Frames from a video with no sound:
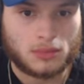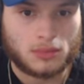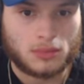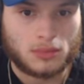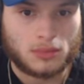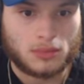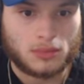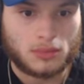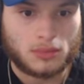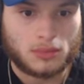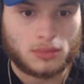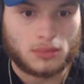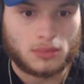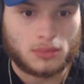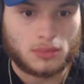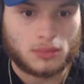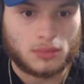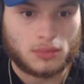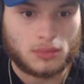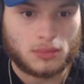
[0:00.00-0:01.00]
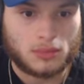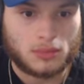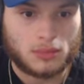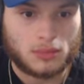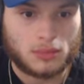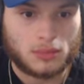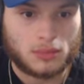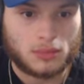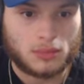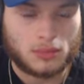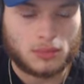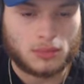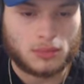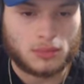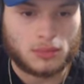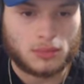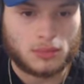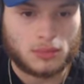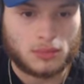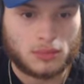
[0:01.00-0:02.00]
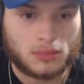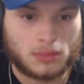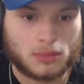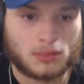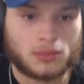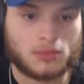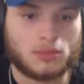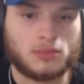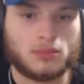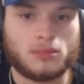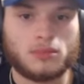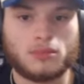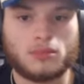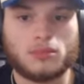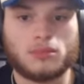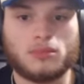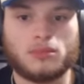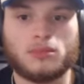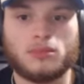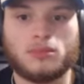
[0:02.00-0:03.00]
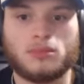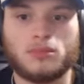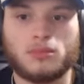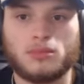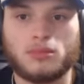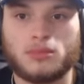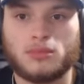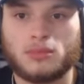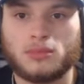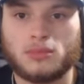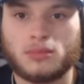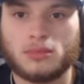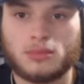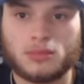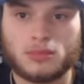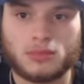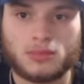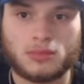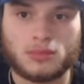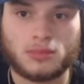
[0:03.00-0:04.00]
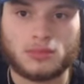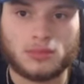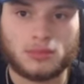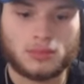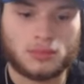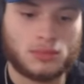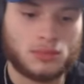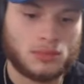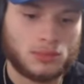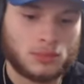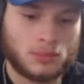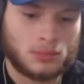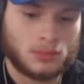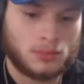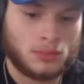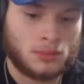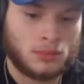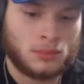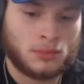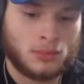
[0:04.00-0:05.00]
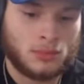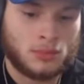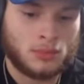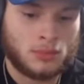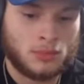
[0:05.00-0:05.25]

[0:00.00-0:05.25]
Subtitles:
[no speech]